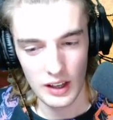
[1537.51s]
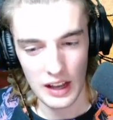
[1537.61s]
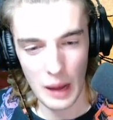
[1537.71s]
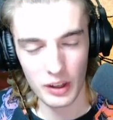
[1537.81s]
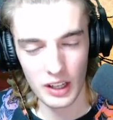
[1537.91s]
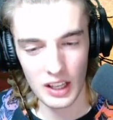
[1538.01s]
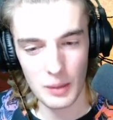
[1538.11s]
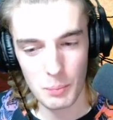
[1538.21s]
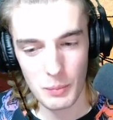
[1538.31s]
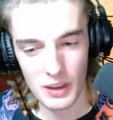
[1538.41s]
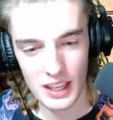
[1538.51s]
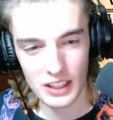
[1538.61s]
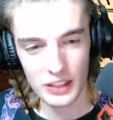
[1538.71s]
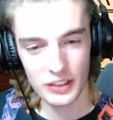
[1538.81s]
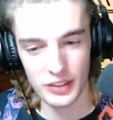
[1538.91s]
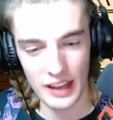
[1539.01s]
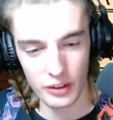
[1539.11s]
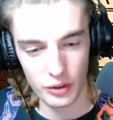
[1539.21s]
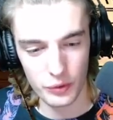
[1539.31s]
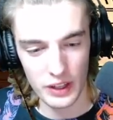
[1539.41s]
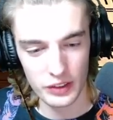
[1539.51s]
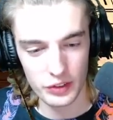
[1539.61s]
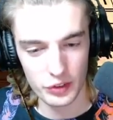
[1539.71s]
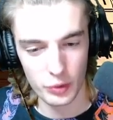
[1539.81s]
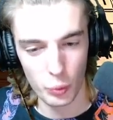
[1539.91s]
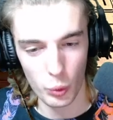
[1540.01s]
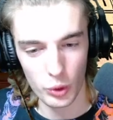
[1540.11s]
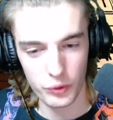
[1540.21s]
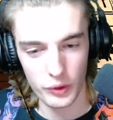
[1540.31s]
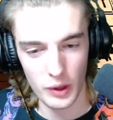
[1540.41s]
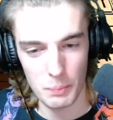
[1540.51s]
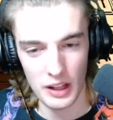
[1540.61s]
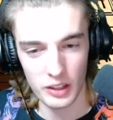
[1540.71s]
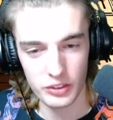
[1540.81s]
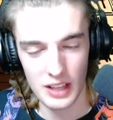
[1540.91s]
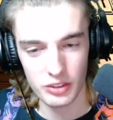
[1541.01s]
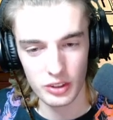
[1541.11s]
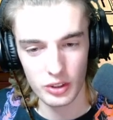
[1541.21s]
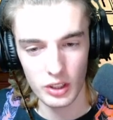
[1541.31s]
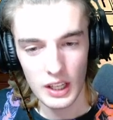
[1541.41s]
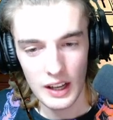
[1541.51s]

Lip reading: I'm going to immediately sacrifice the squirrel for a bell tentacle.